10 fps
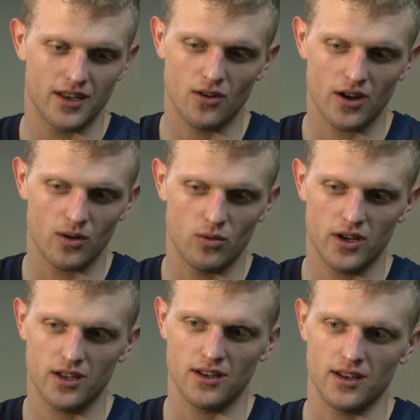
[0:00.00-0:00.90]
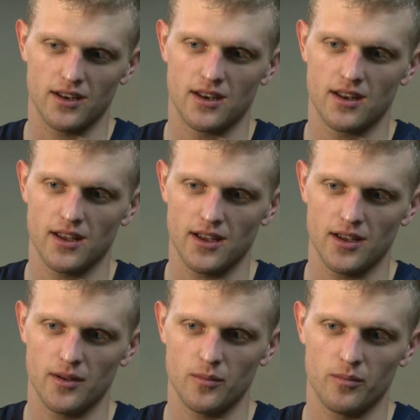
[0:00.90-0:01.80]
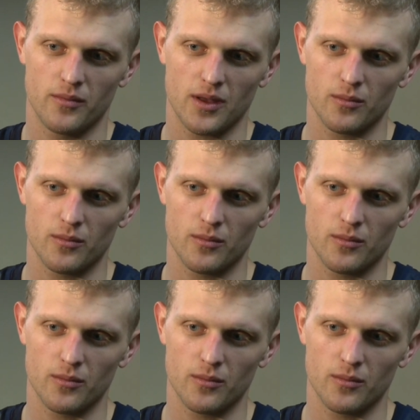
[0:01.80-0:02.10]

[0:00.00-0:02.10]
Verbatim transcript: They know how to win, and um,